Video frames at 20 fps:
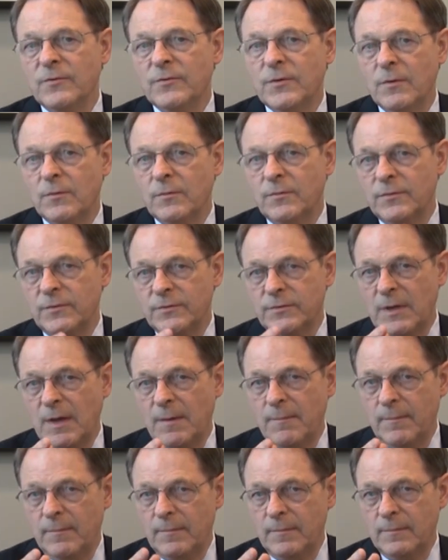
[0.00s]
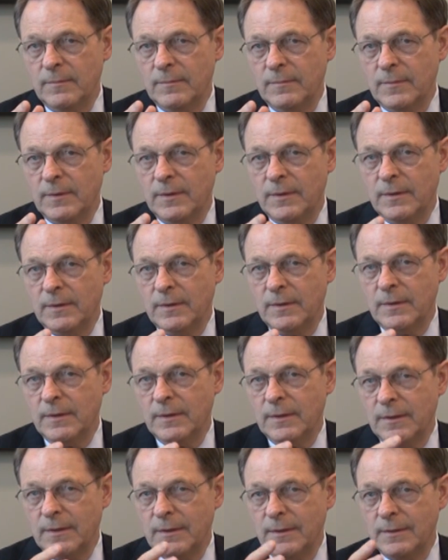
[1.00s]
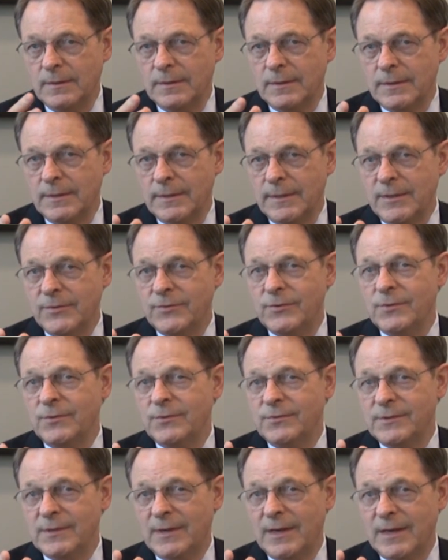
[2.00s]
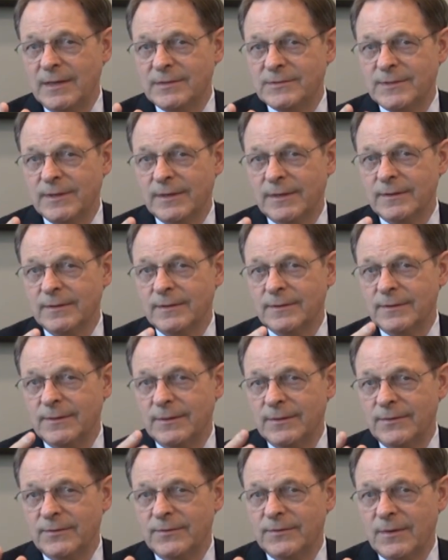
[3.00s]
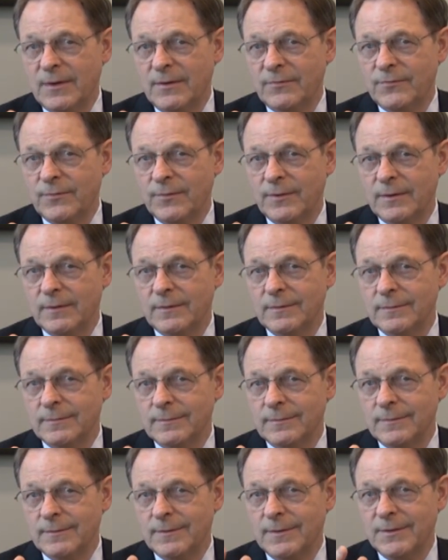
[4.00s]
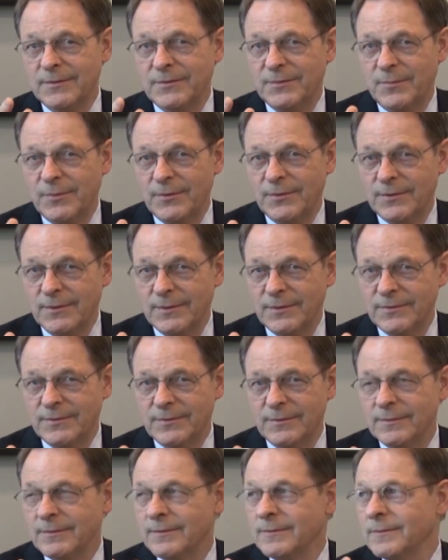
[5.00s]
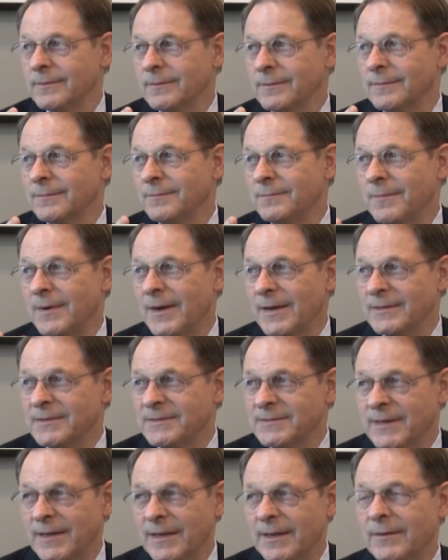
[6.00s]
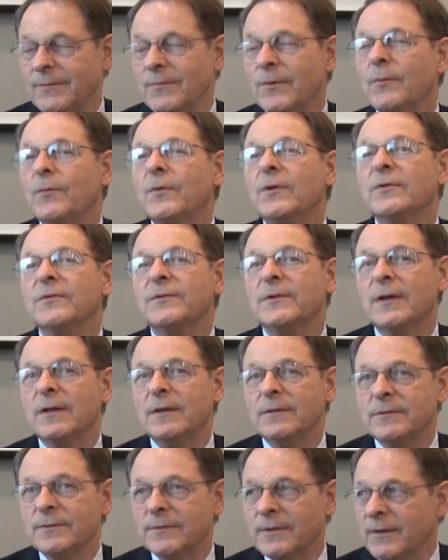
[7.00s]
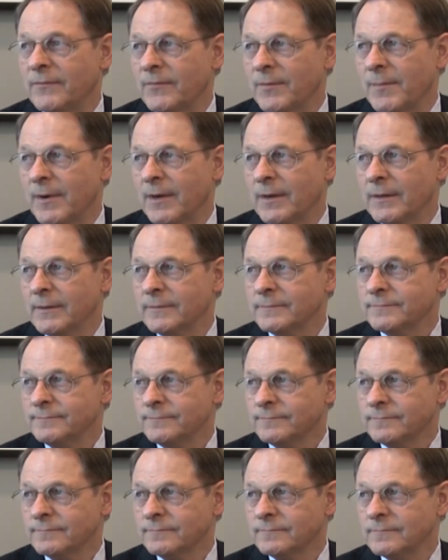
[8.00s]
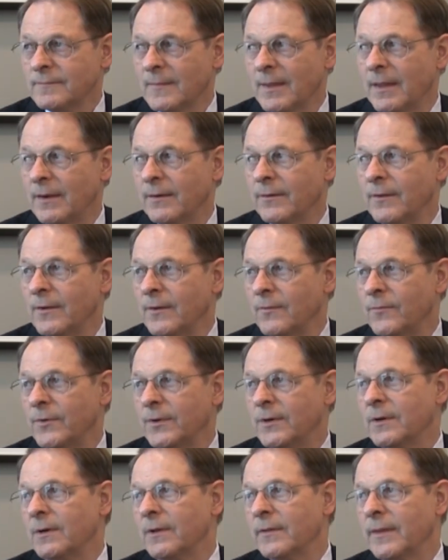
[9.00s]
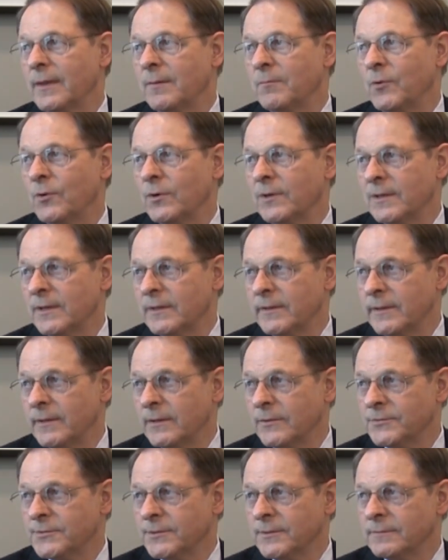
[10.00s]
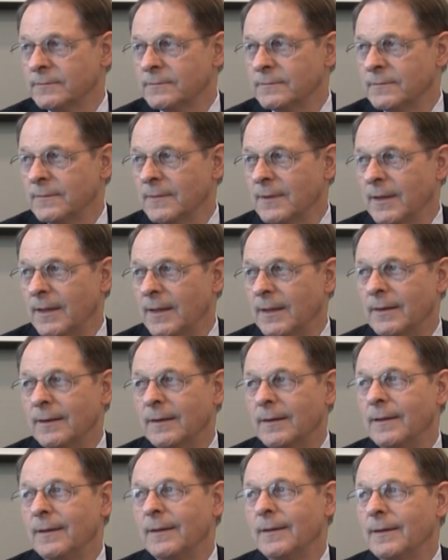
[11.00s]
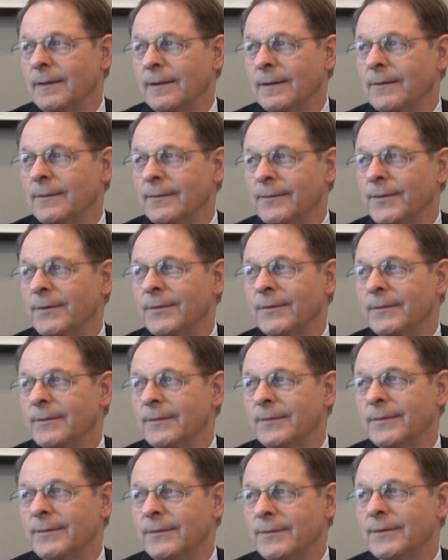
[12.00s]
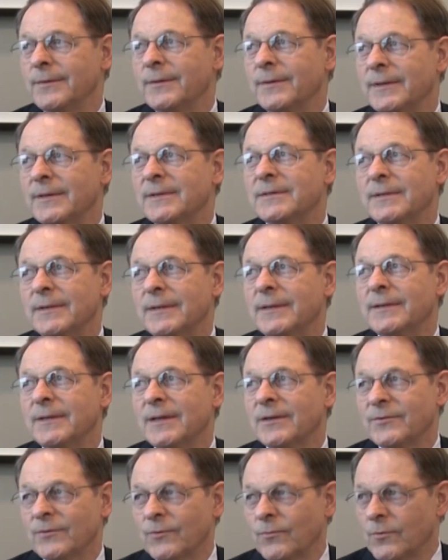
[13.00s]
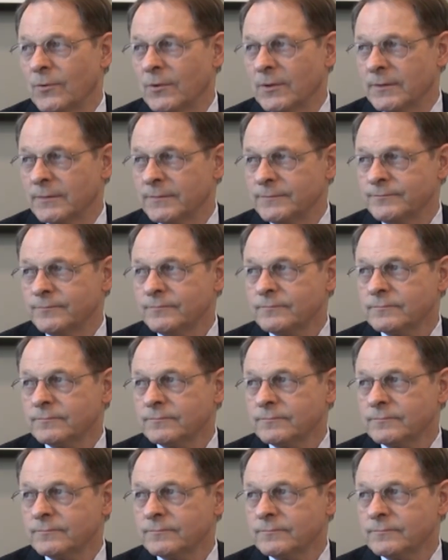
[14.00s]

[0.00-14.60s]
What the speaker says: So some enthusiastic software entrepreneurs might say, well, we'll sell to everybody. And we call that boiling the ocean. And it doesn't work.